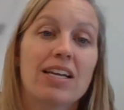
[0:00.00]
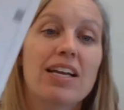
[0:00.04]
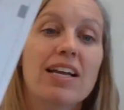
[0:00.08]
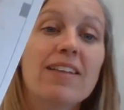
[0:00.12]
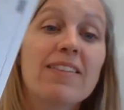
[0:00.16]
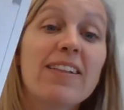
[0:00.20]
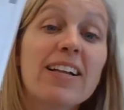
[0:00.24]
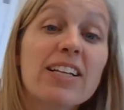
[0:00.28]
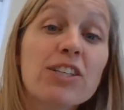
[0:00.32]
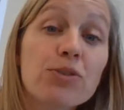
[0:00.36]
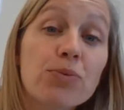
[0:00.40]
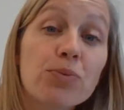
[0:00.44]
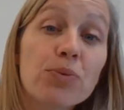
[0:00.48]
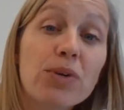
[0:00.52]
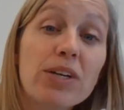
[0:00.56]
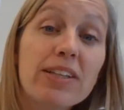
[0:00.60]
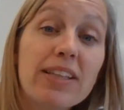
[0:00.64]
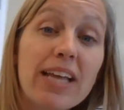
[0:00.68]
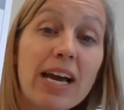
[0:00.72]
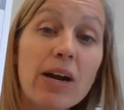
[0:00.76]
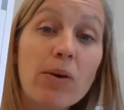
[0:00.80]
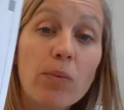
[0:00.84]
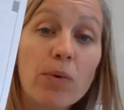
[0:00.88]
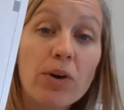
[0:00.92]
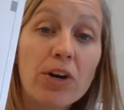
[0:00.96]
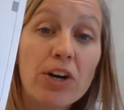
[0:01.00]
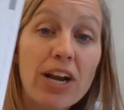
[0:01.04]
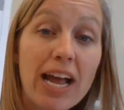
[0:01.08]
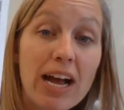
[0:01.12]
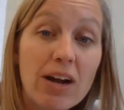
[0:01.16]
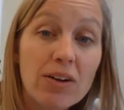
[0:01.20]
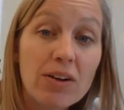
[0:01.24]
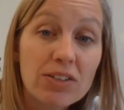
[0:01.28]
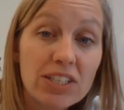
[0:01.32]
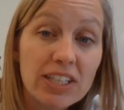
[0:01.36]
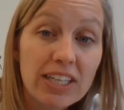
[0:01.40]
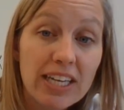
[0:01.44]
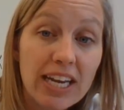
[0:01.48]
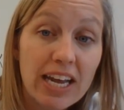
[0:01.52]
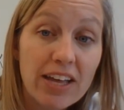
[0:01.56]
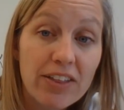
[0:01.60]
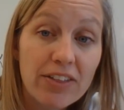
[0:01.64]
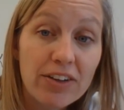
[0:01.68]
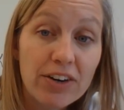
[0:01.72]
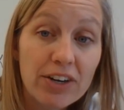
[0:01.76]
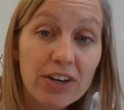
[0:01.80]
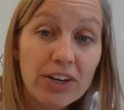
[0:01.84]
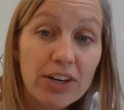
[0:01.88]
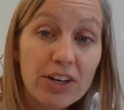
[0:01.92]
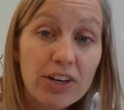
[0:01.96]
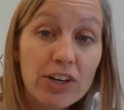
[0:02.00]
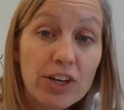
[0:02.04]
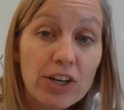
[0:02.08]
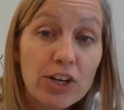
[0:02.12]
Let's read that word out together.